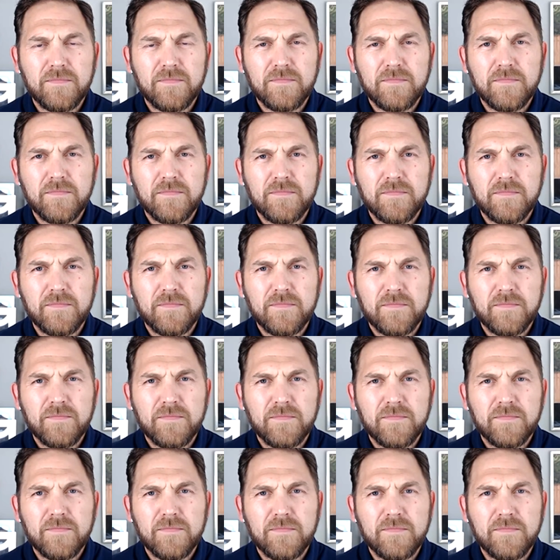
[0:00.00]

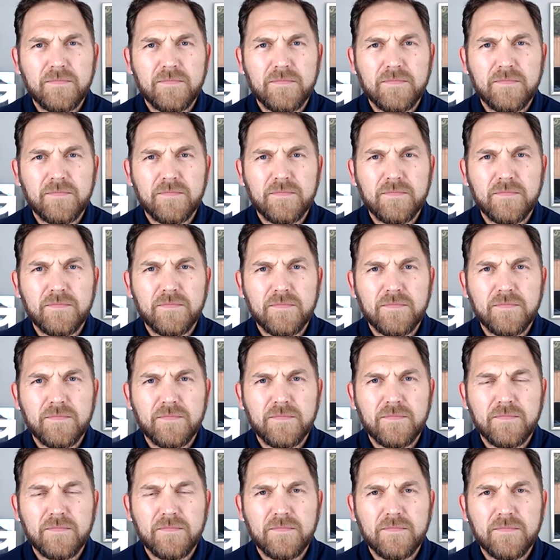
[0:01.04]

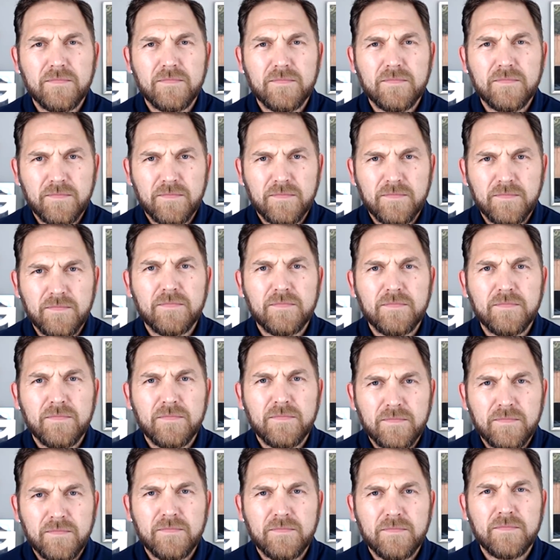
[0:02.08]

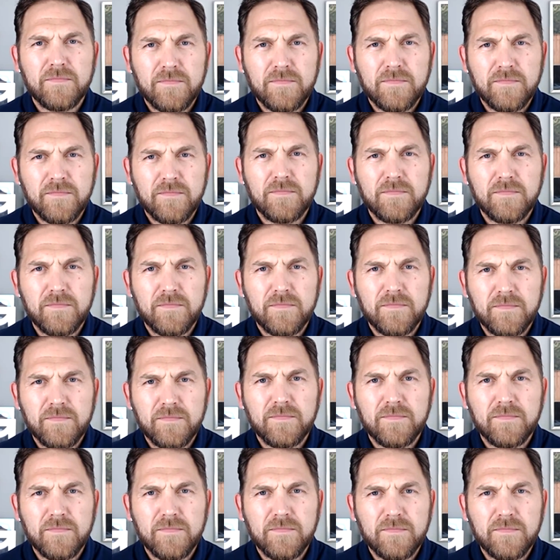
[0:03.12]

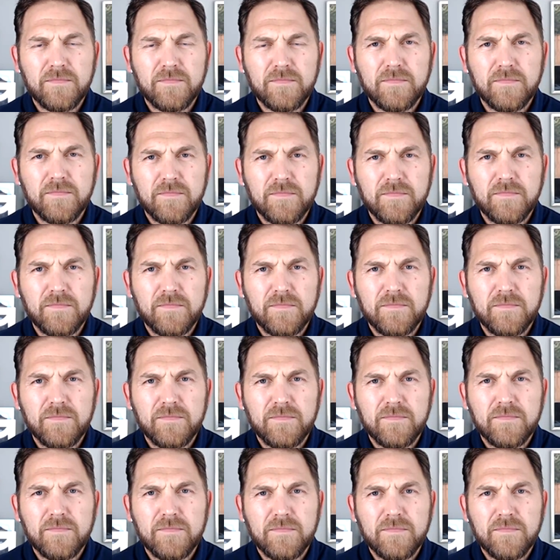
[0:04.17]

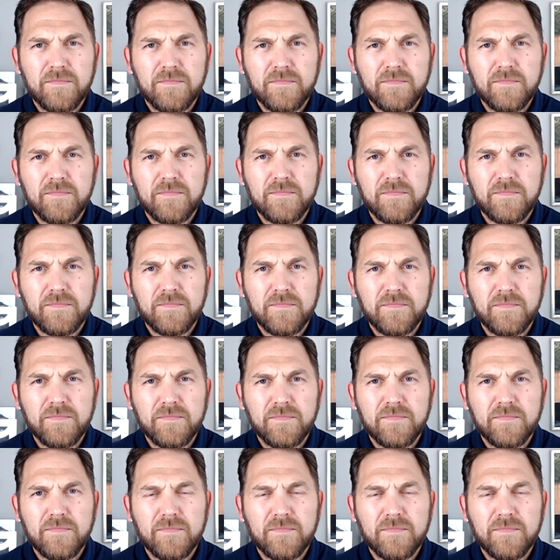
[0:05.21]
The person shown says nothing.